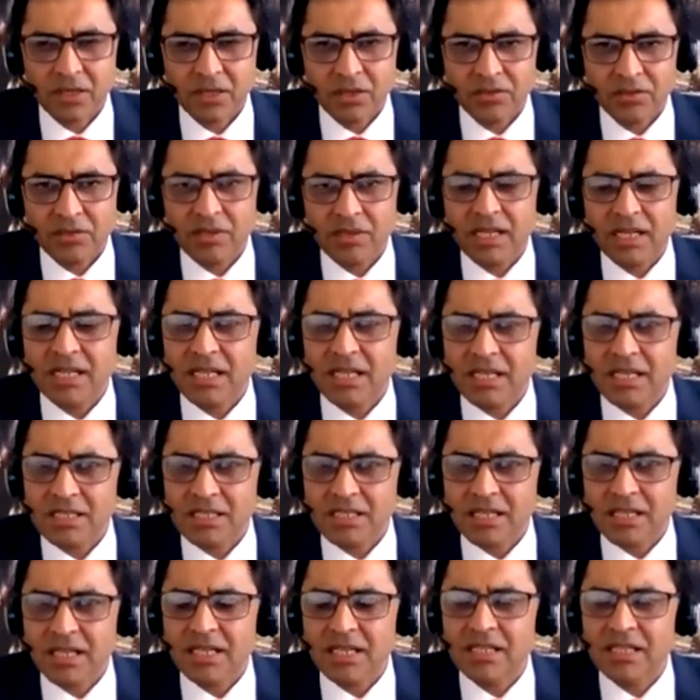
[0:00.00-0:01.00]
On the right-hand
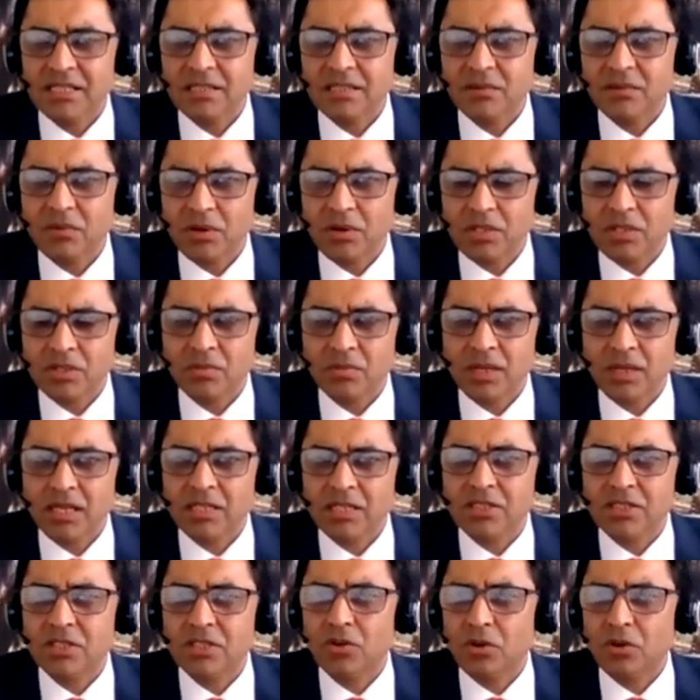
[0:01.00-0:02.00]
side is the
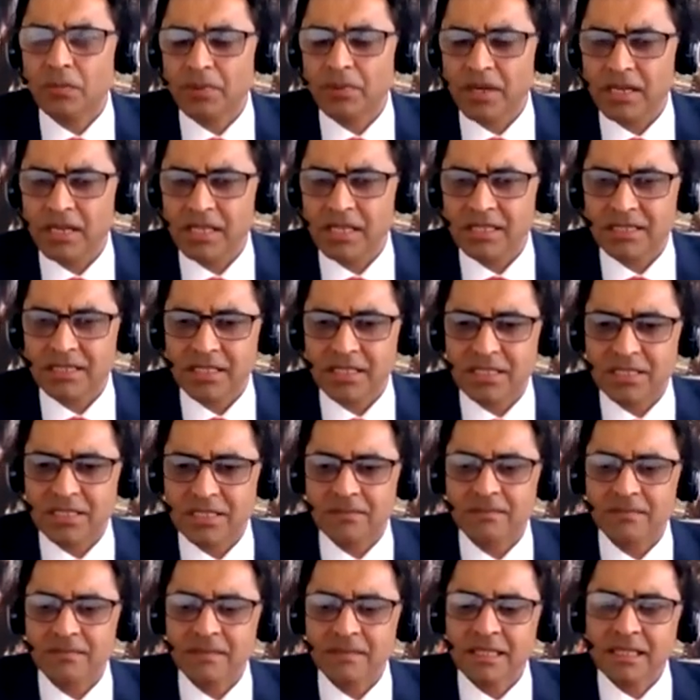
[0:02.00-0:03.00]
Volkswagen new operating
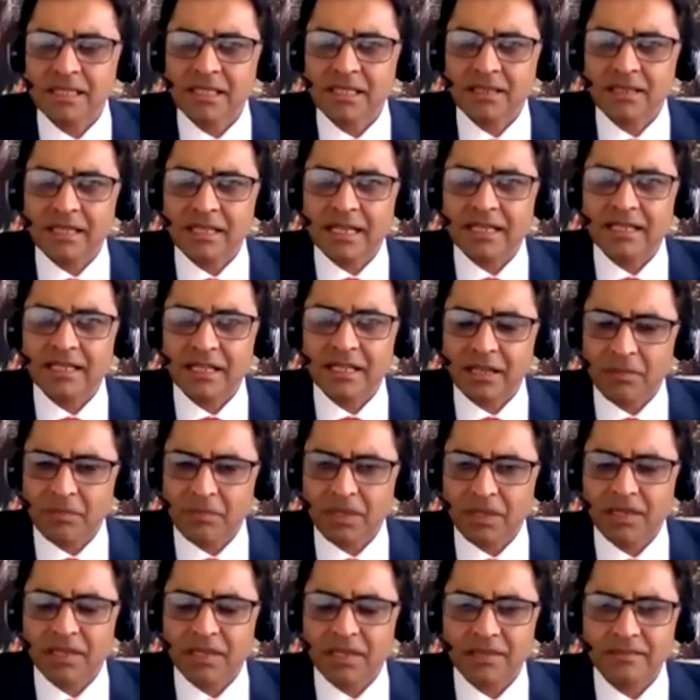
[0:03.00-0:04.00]
system that they are
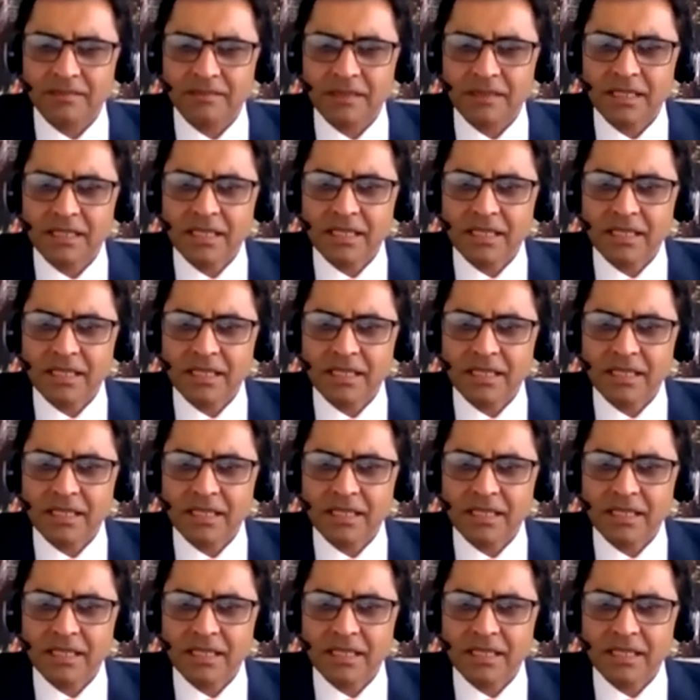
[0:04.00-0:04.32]
building.